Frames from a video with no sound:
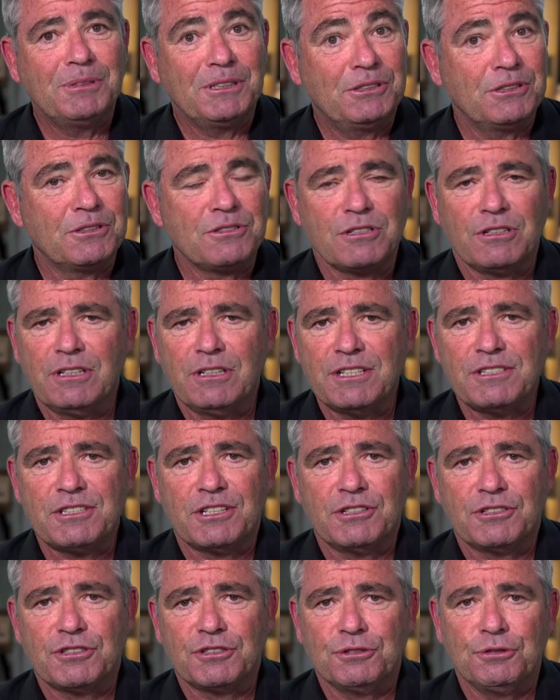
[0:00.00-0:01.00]
because
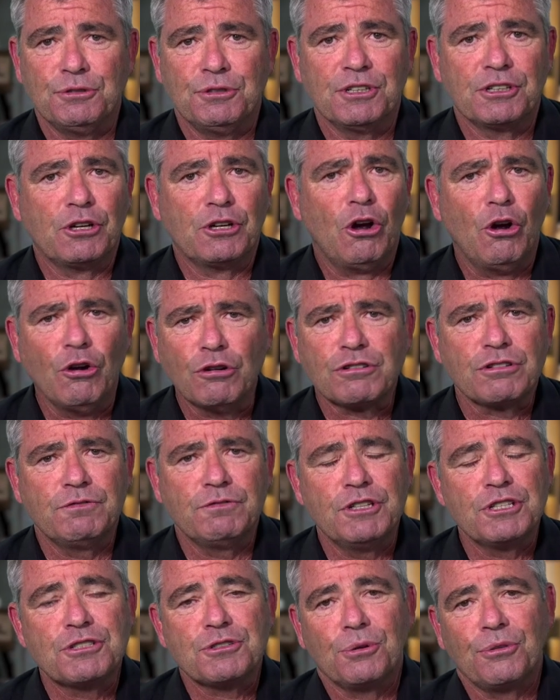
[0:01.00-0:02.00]
listen to the
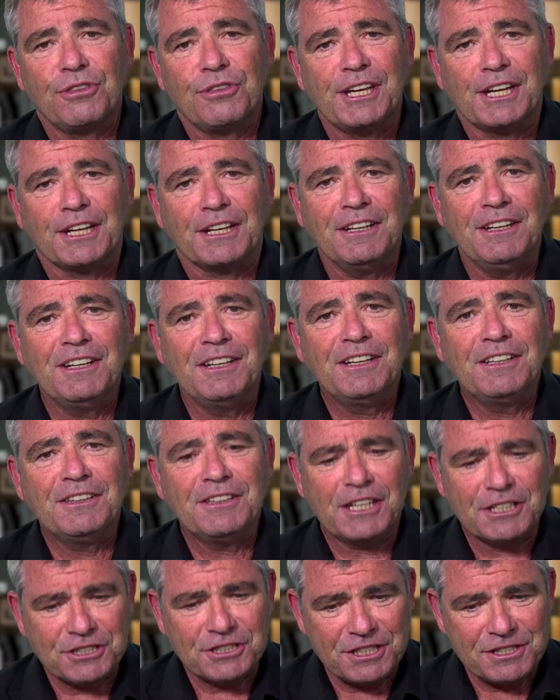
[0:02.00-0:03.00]
controversial thing
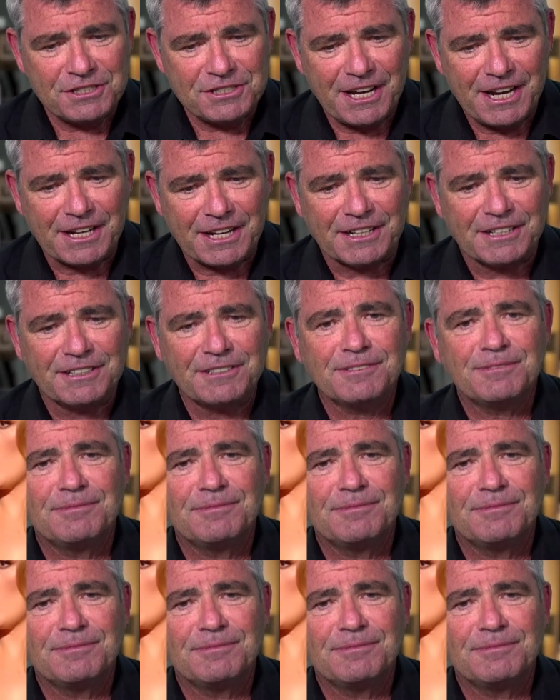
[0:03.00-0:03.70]
that she said.